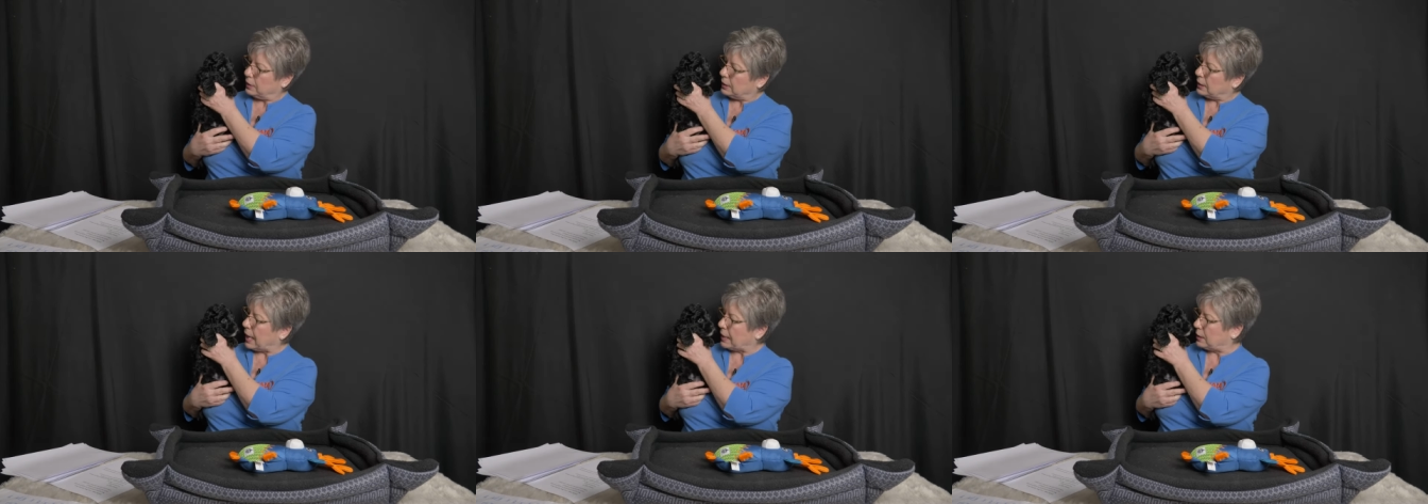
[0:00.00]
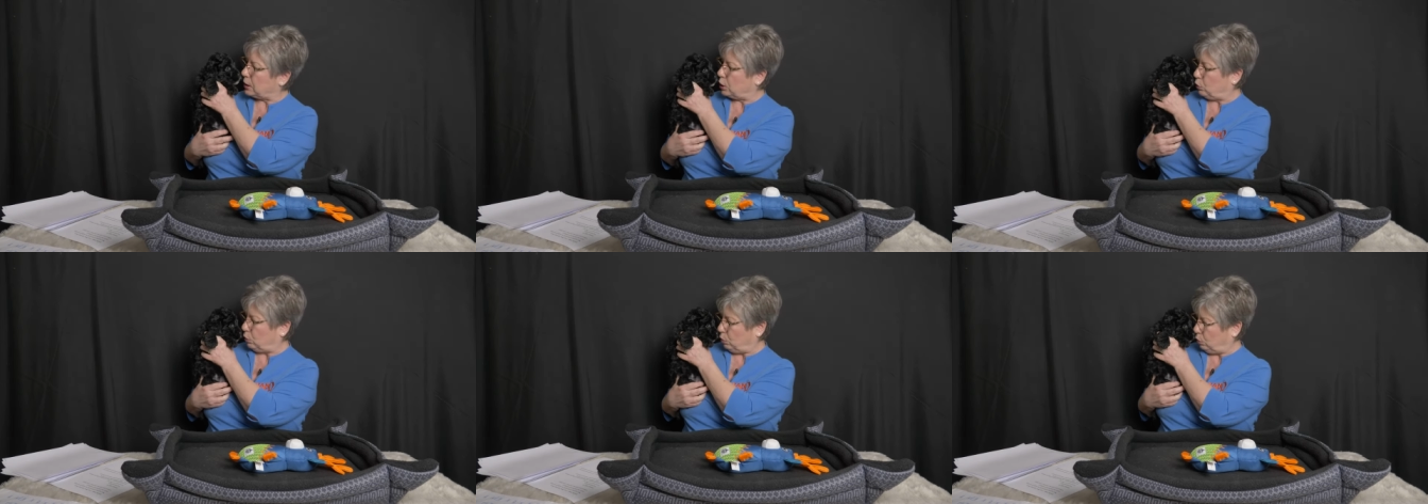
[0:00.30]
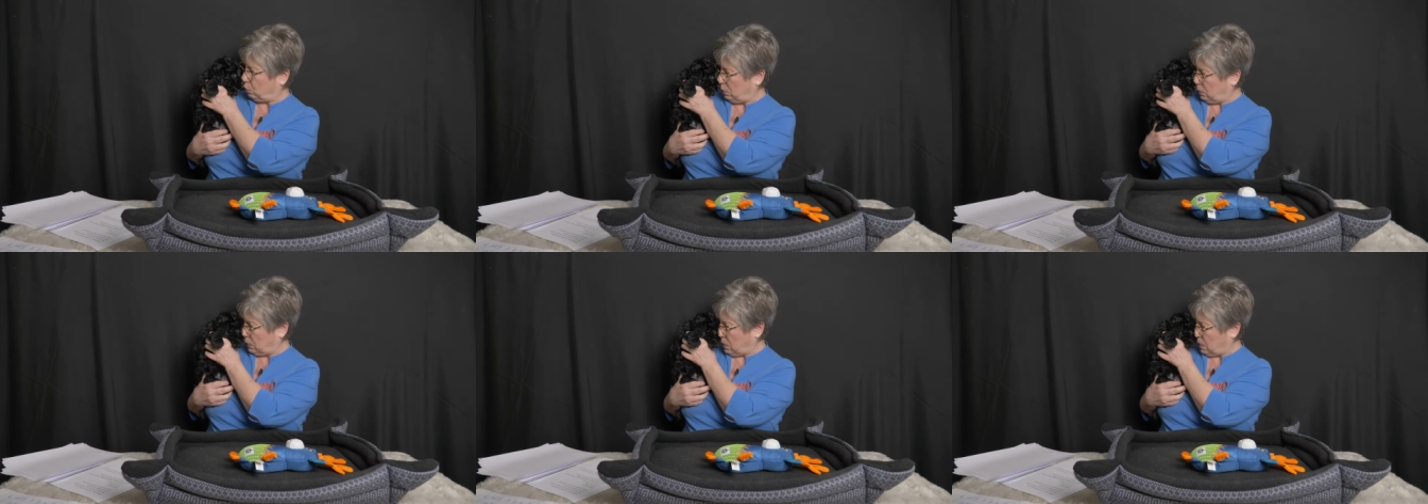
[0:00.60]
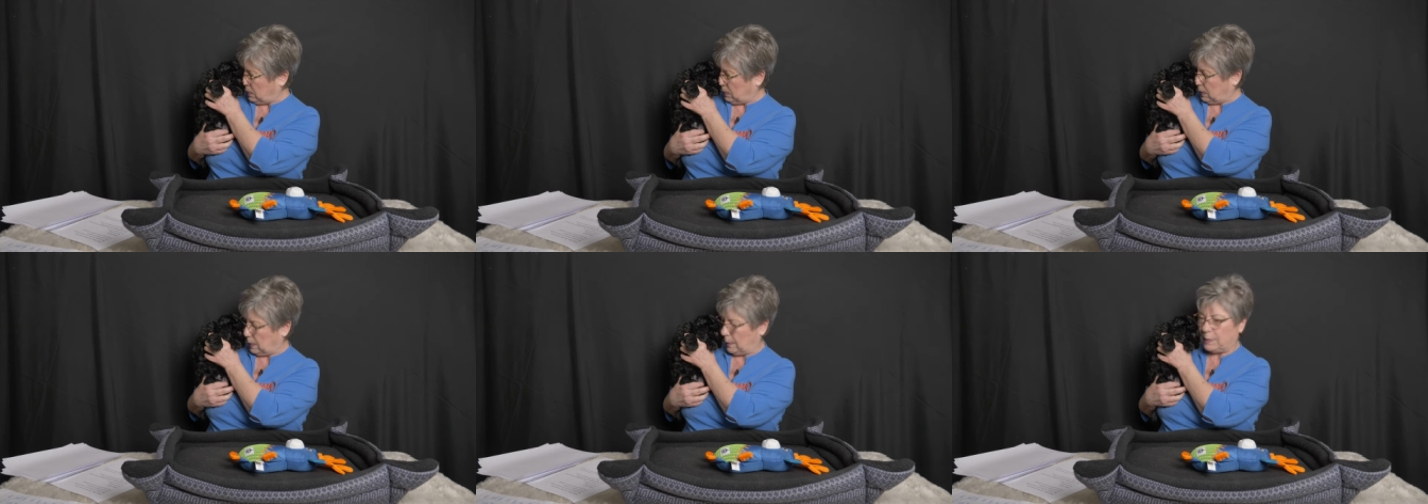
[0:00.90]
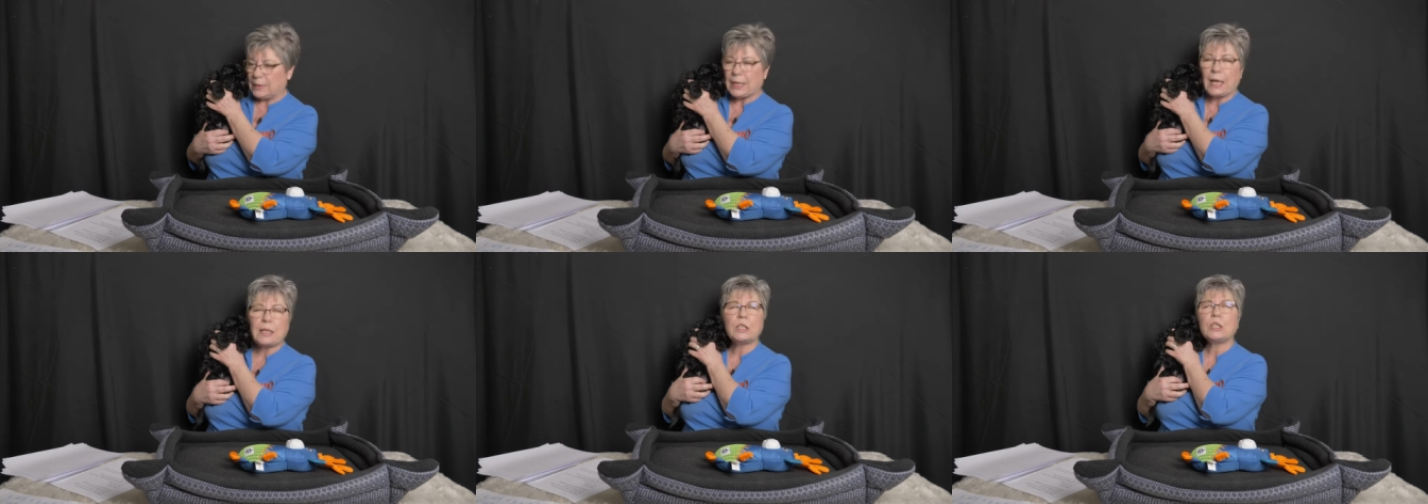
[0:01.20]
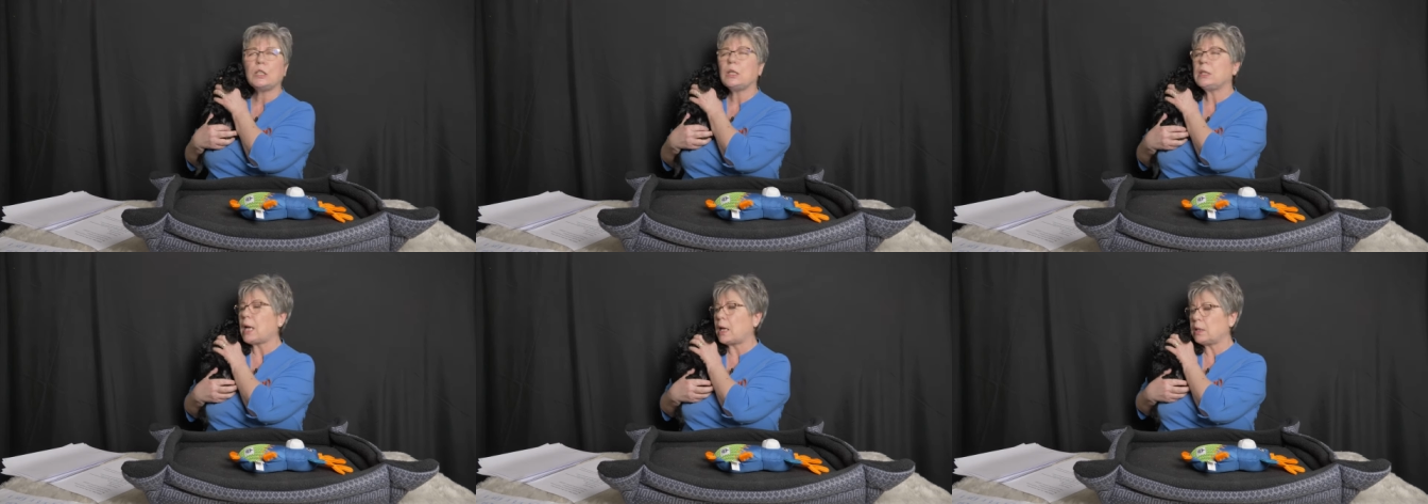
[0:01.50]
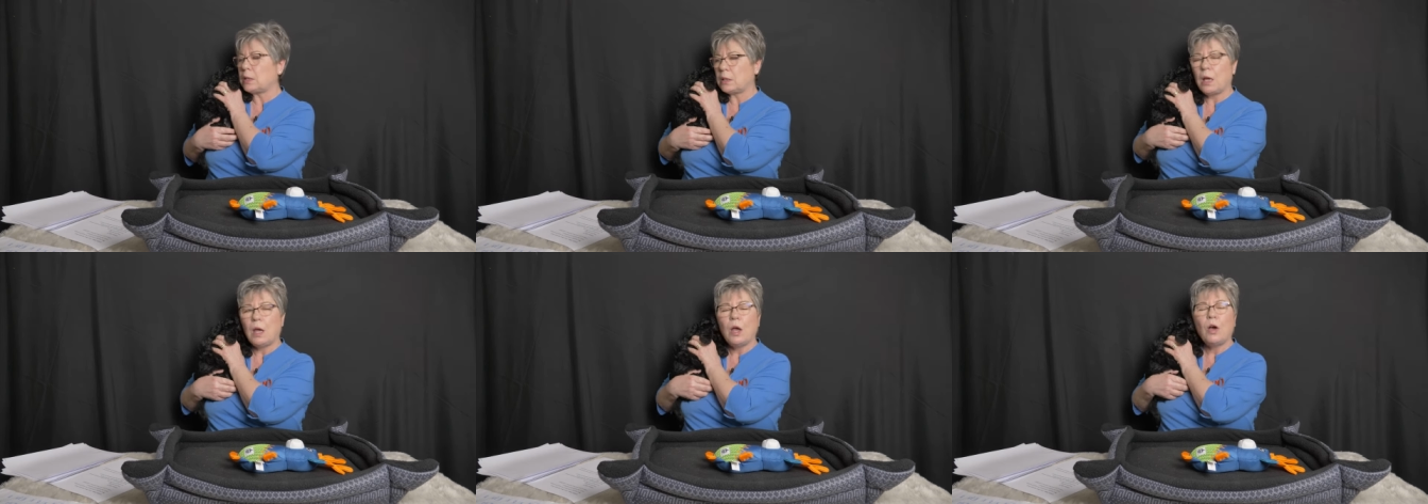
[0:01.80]
Yes, you do, don't you? Yes, she
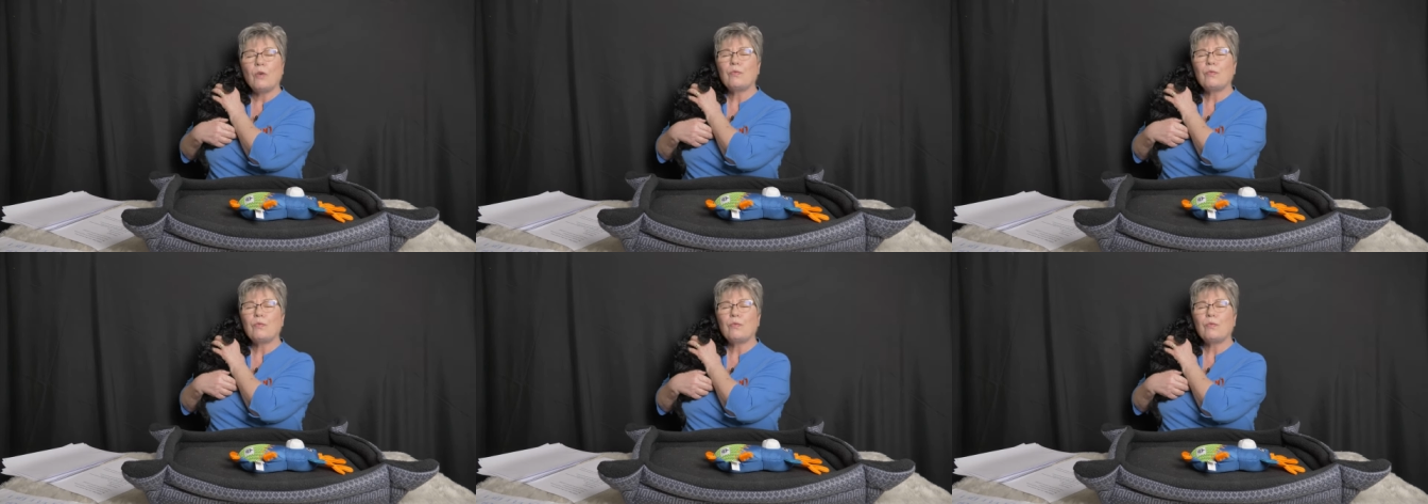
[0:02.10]
does.